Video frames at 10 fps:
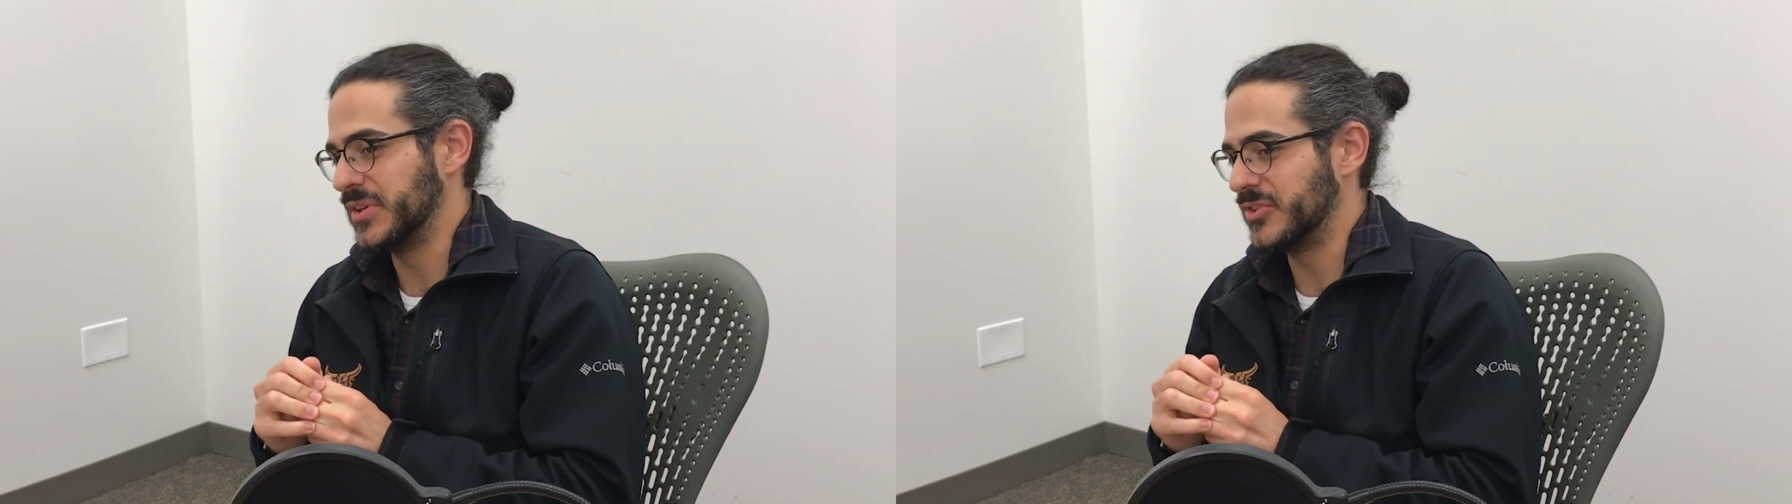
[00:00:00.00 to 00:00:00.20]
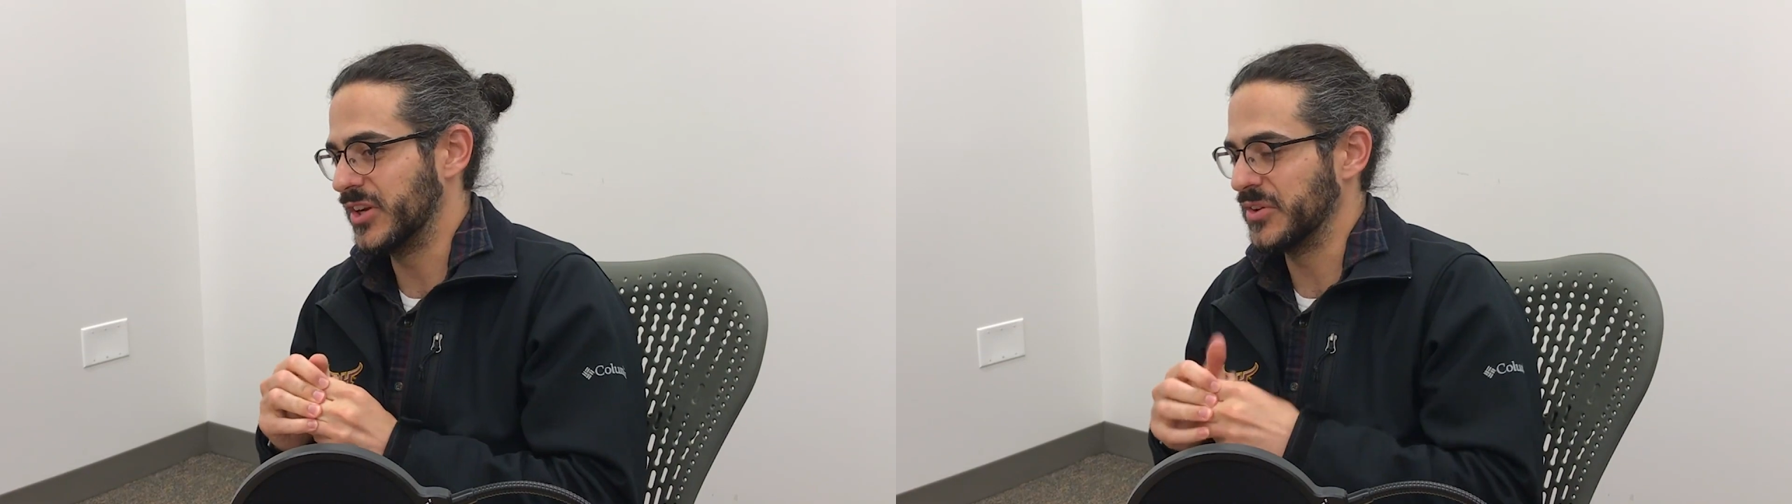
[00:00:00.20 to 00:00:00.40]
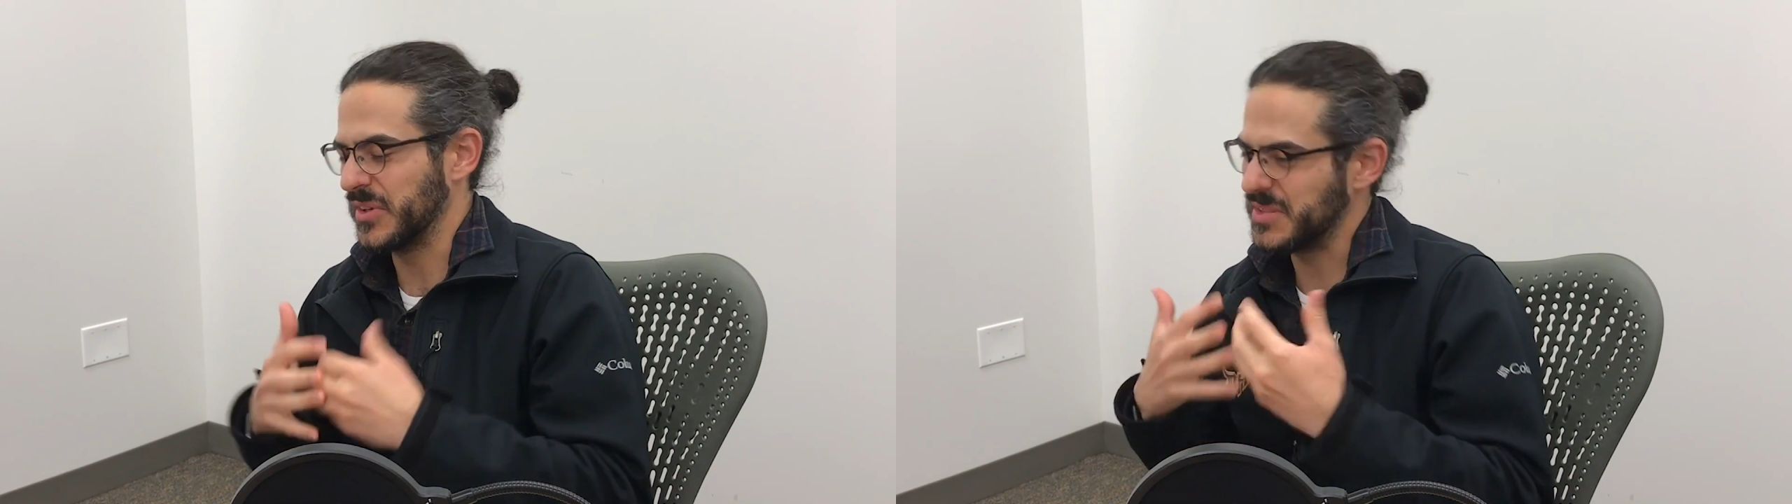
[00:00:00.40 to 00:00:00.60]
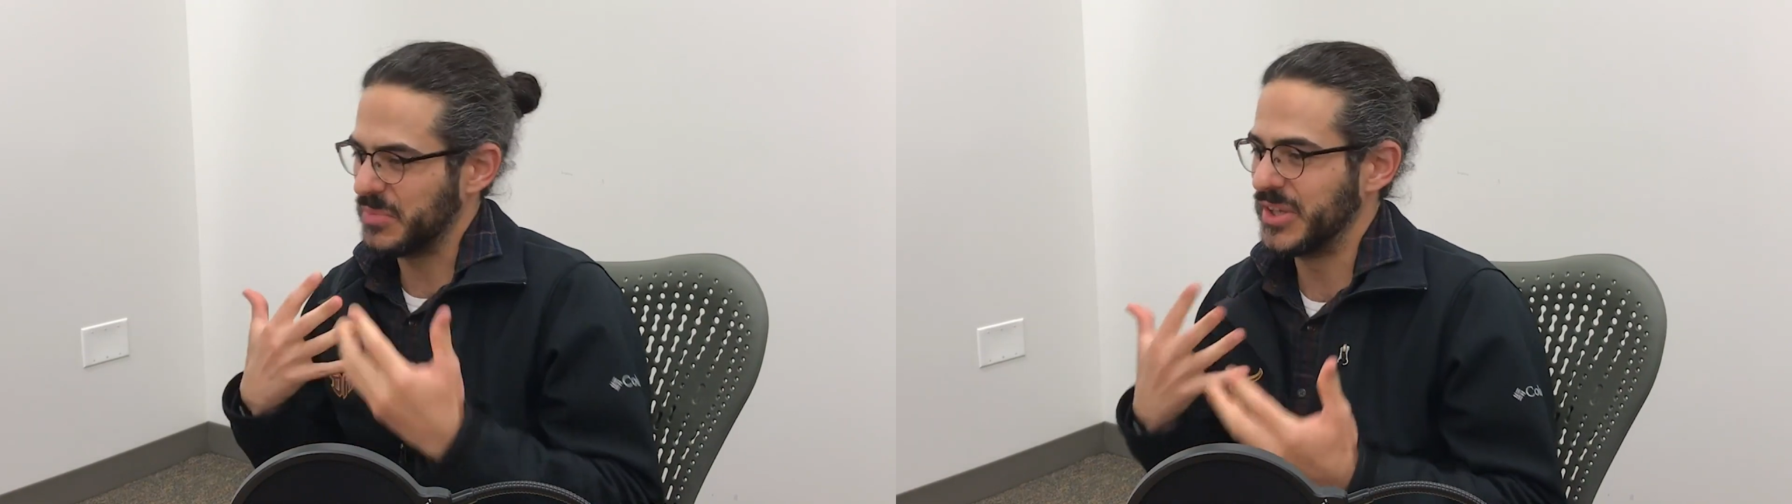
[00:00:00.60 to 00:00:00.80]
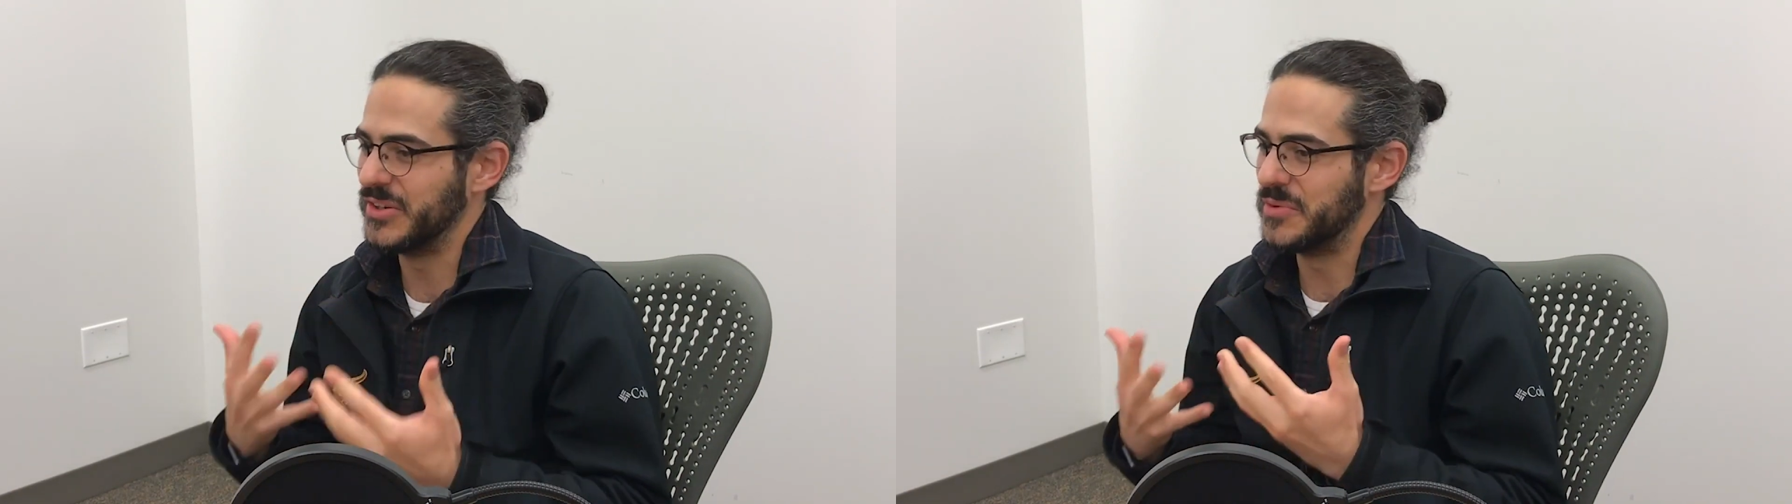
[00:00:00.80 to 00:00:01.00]
where you try to
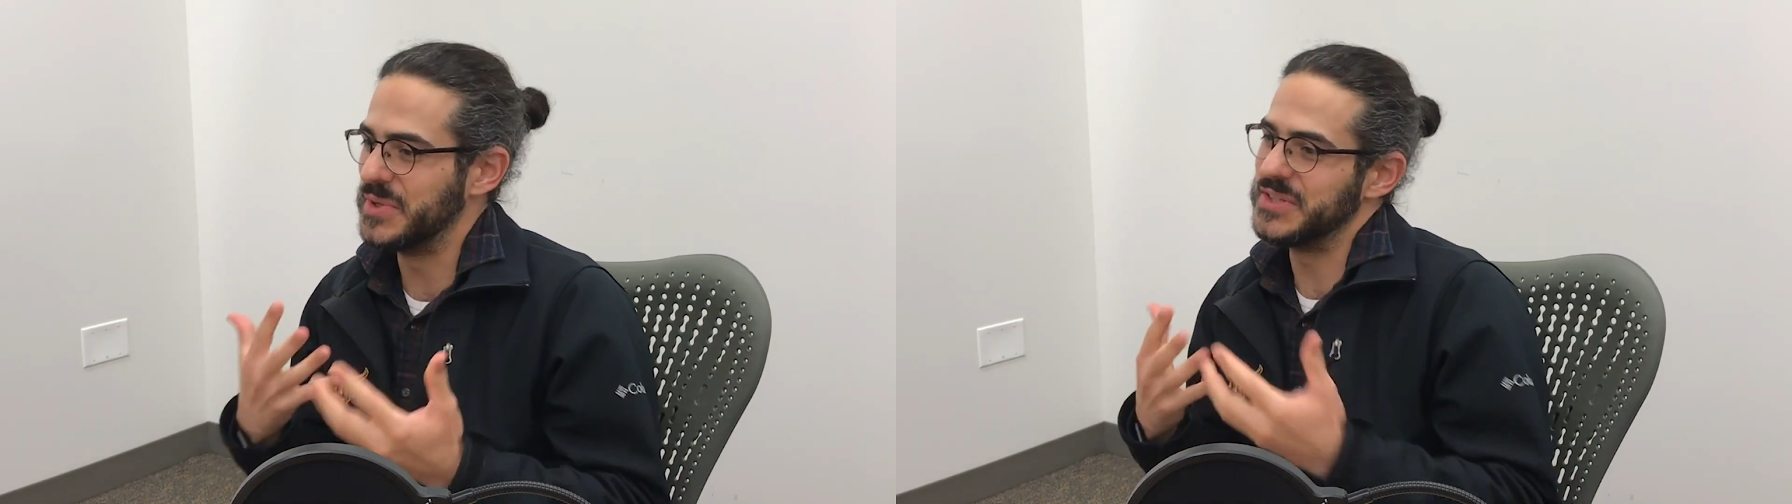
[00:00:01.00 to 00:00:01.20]
explain your